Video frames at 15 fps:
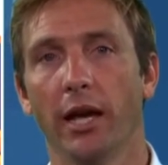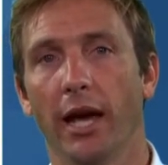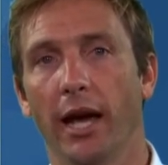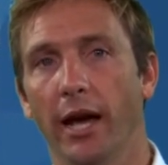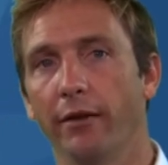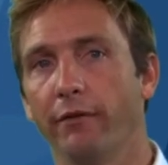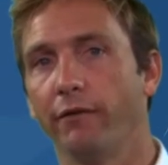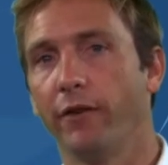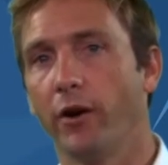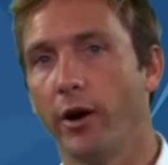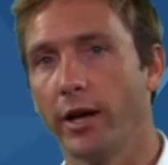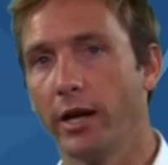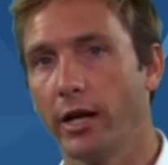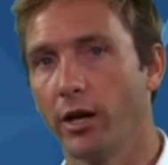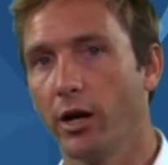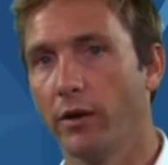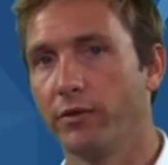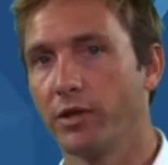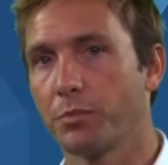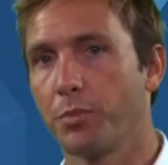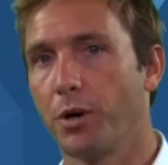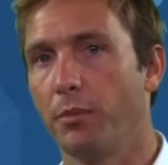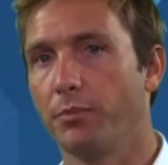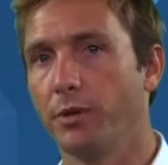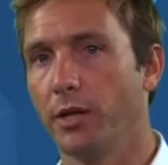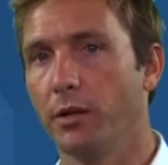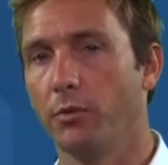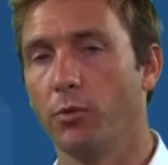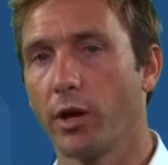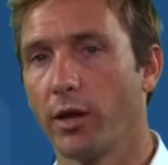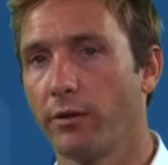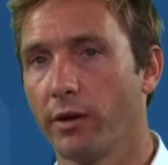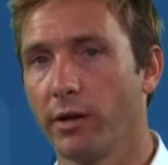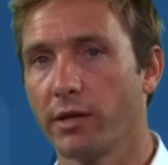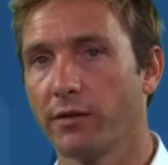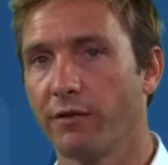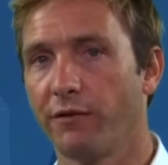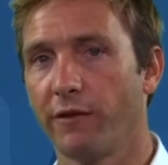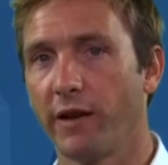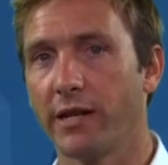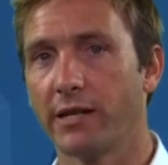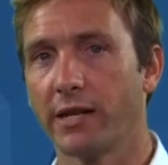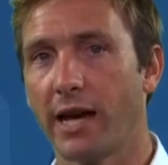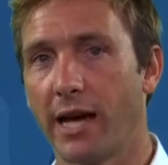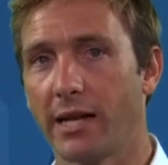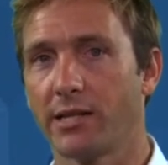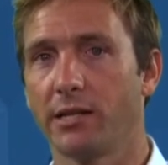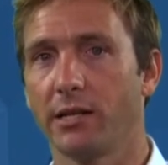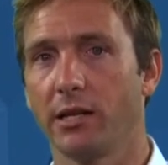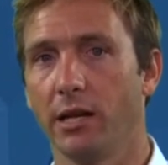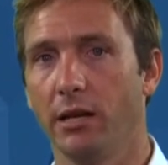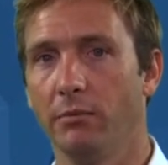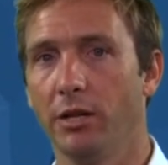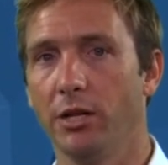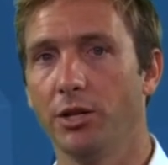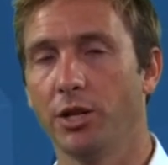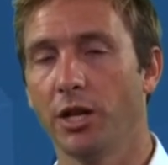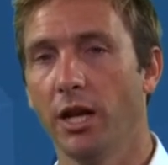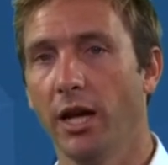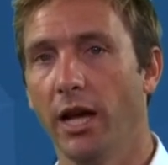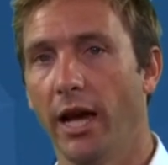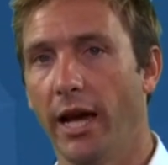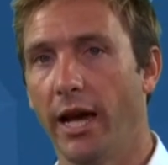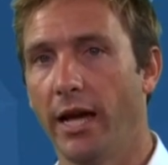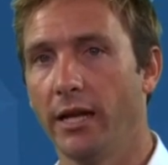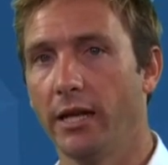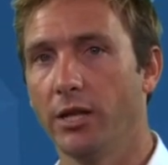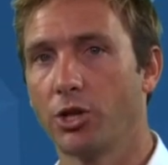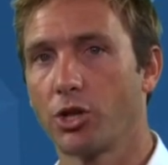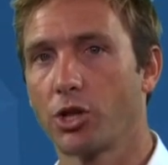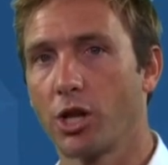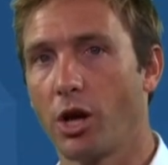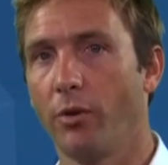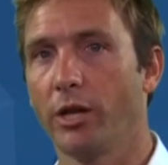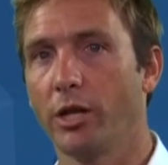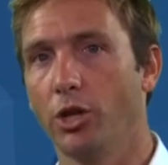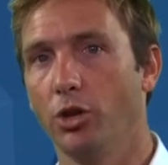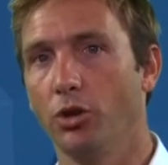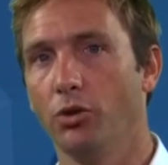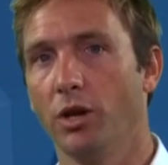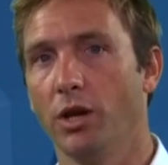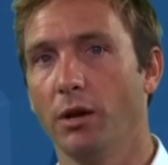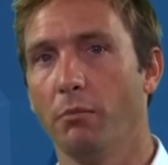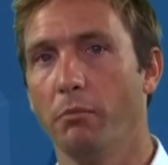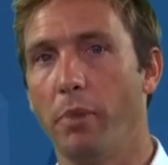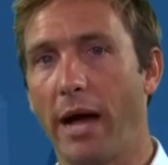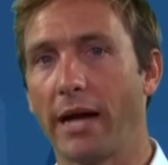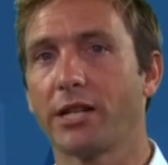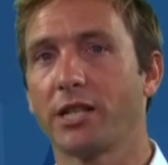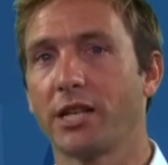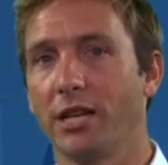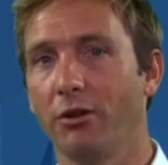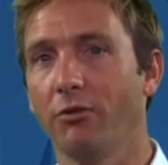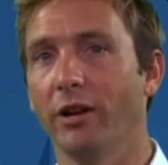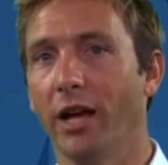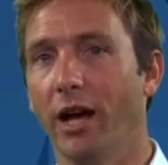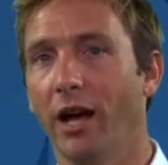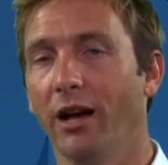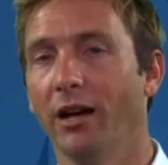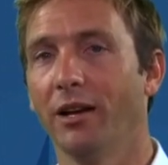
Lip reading: And finally, I've just popped in what I think is a fantastic image and is showing you bacteria